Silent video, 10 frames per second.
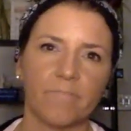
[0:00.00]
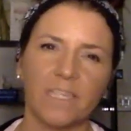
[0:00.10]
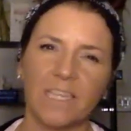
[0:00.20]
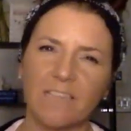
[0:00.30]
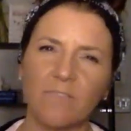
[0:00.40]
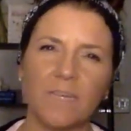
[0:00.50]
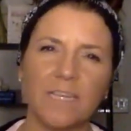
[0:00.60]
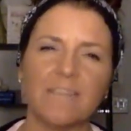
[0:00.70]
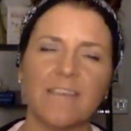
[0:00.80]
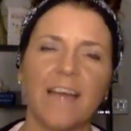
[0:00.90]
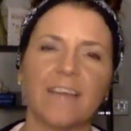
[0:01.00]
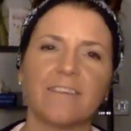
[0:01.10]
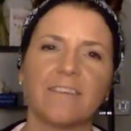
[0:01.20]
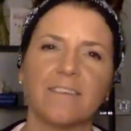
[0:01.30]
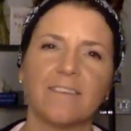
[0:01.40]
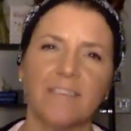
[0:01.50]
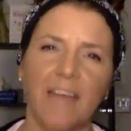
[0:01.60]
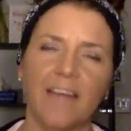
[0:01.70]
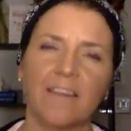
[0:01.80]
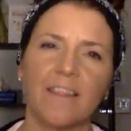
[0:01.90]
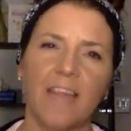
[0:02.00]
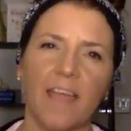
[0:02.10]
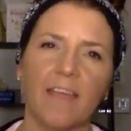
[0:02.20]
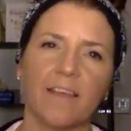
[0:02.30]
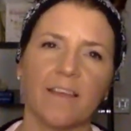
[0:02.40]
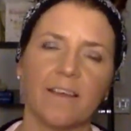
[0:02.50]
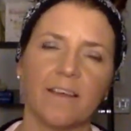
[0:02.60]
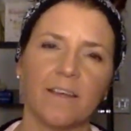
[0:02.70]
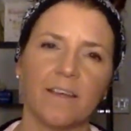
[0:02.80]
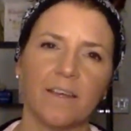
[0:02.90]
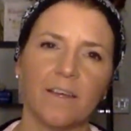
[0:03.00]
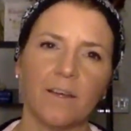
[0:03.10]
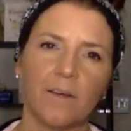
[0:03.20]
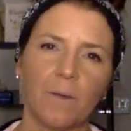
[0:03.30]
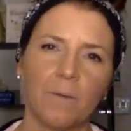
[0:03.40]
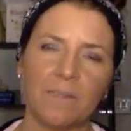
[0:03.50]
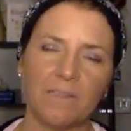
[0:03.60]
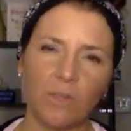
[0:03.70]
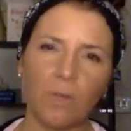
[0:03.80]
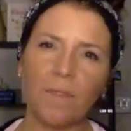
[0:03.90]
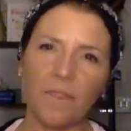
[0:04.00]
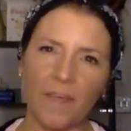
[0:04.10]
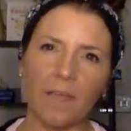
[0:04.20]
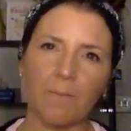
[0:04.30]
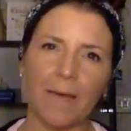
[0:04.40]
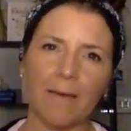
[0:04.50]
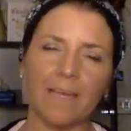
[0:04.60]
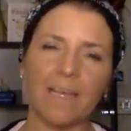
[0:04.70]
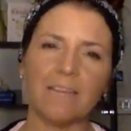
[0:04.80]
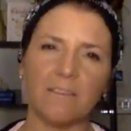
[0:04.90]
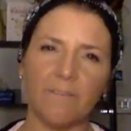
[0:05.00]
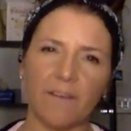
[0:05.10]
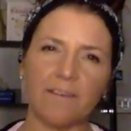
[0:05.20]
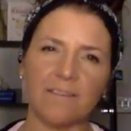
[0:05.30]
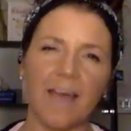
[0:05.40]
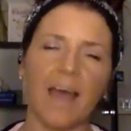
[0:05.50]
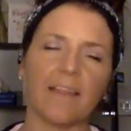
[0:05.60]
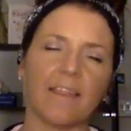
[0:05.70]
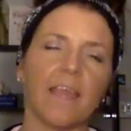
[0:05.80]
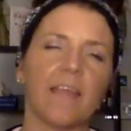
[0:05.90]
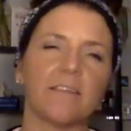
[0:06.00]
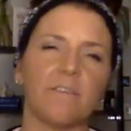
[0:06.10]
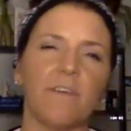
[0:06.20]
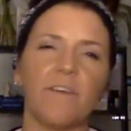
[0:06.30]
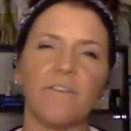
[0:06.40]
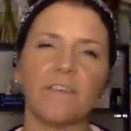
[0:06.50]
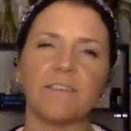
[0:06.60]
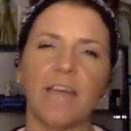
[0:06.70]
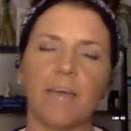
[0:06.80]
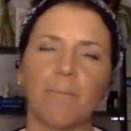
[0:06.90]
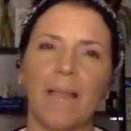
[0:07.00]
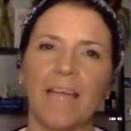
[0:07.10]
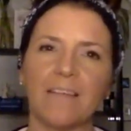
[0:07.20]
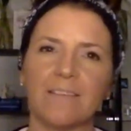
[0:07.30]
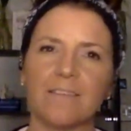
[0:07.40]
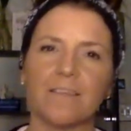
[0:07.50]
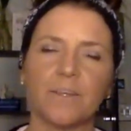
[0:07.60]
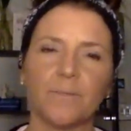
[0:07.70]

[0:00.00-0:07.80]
And that's a really sad thing. When we stop and think about it, it's a very sad thing. It's a very, very sad place.